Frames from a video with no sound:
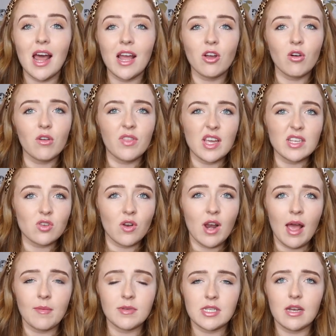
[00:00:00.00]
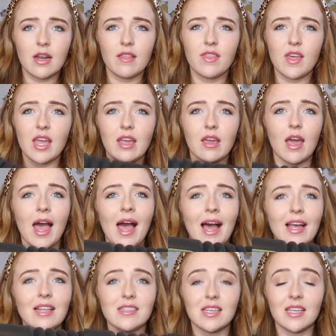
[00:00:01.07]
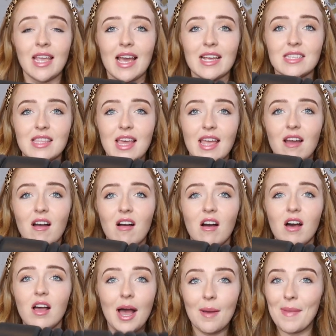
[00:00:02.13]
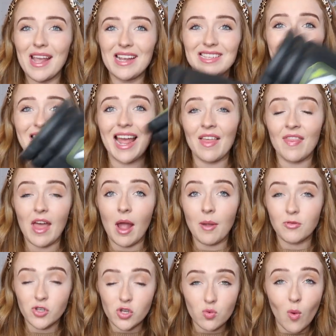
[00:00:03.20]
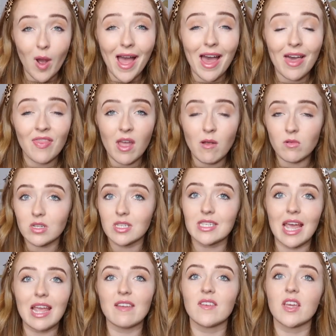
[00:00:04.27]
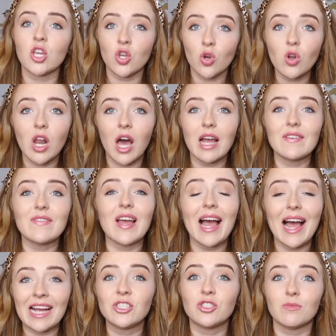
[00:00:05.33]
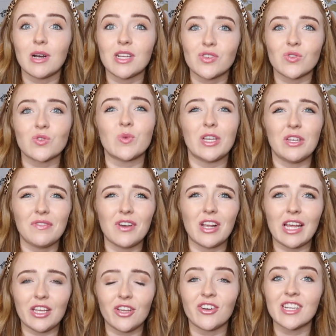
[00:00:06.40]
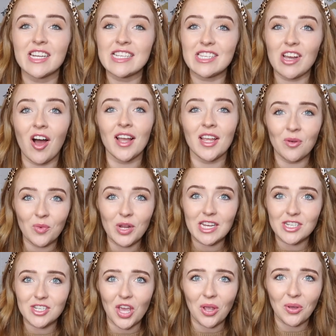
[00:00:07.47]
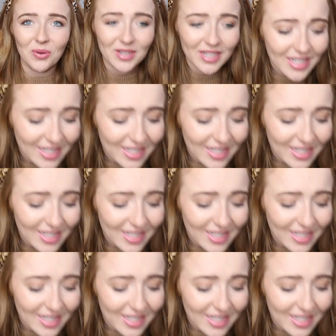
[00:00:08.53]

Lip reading: I got this on Amazon, I think. And yes, they are amazing. And I swear they will save your life and your muscles when you feel like you're gonna die in week two.